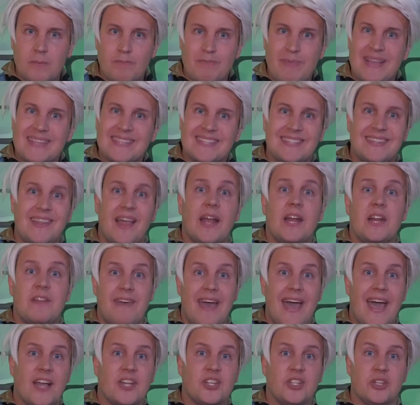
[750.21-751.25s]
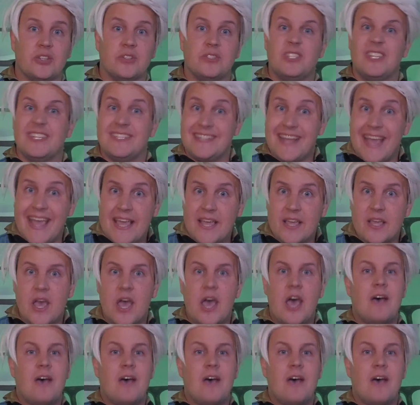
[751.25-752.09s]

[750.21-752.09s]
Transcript: best line of action to take